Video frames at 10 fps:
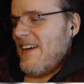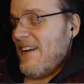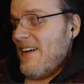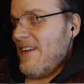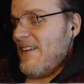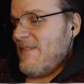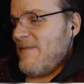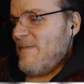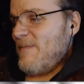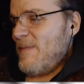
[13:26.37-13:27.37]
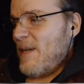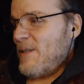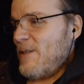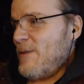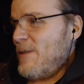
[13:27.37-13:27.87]
But
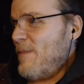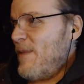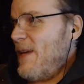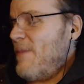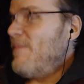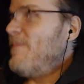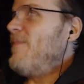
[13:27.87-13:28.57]
I'll show some of them.